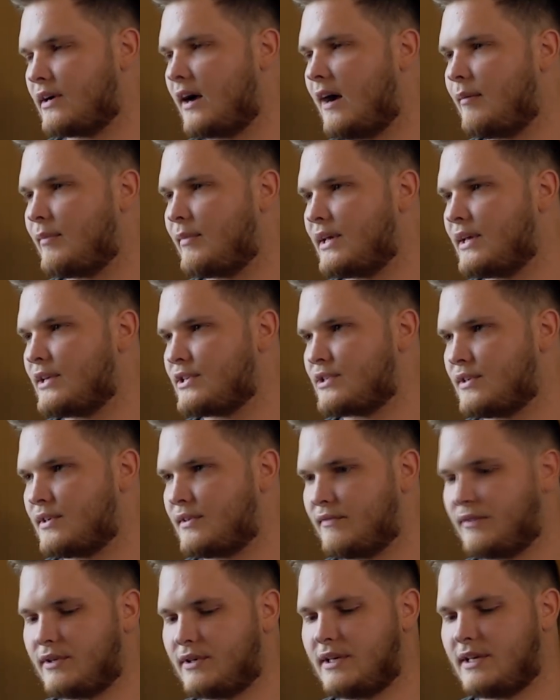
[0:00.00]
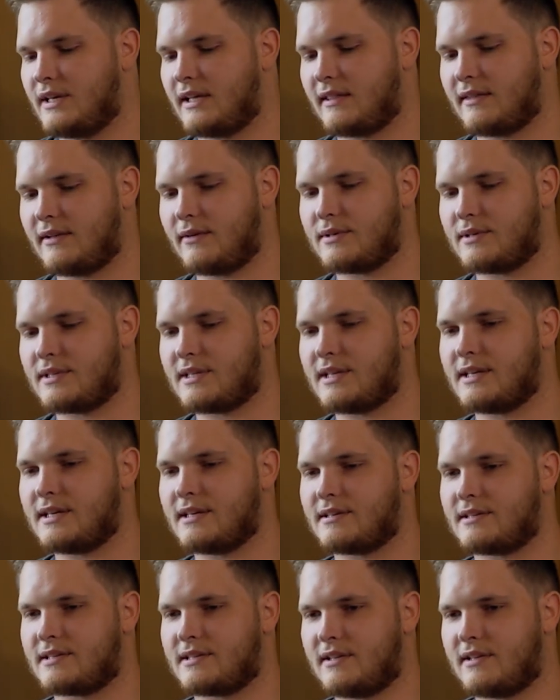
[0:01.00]
combination of looking at those
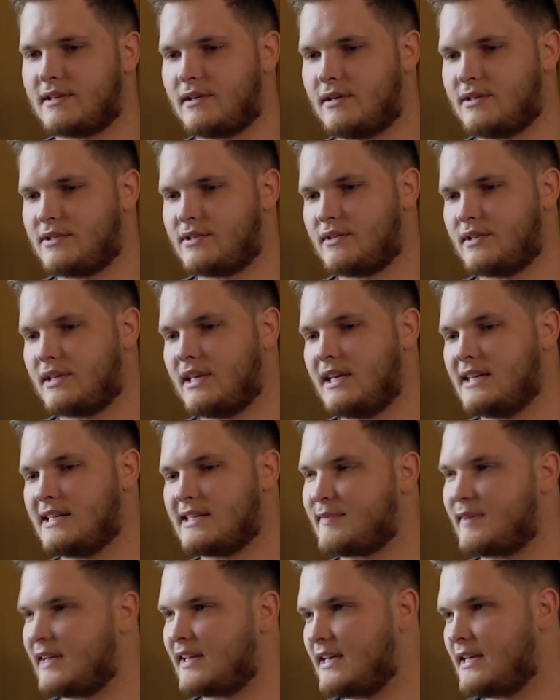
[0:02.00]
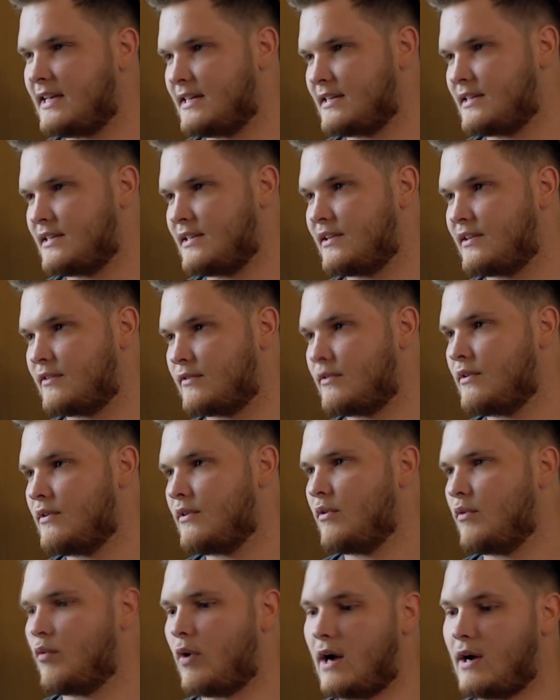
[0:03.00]
things and then also the case by case,
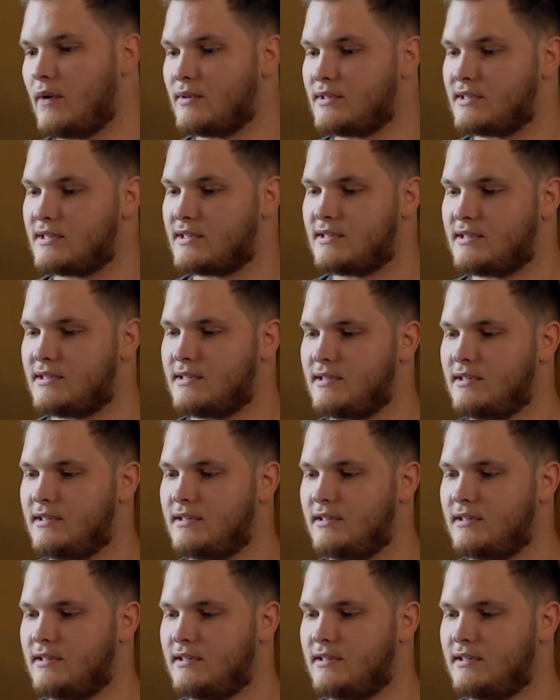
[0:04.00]
why was